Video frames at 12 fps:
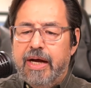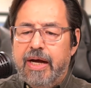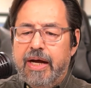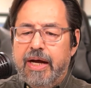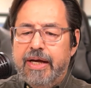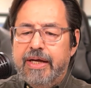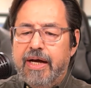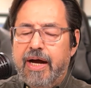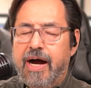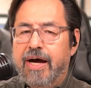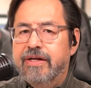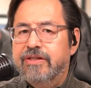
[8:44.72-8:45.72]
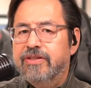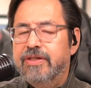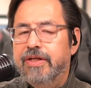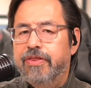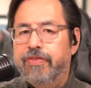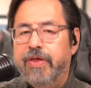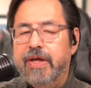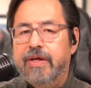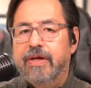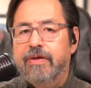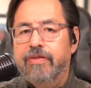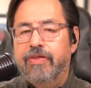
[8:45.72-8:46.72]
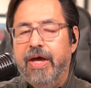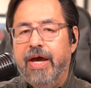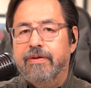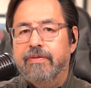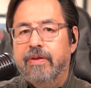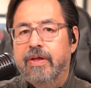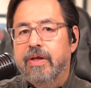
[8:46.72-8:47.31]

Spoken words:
I honestly think that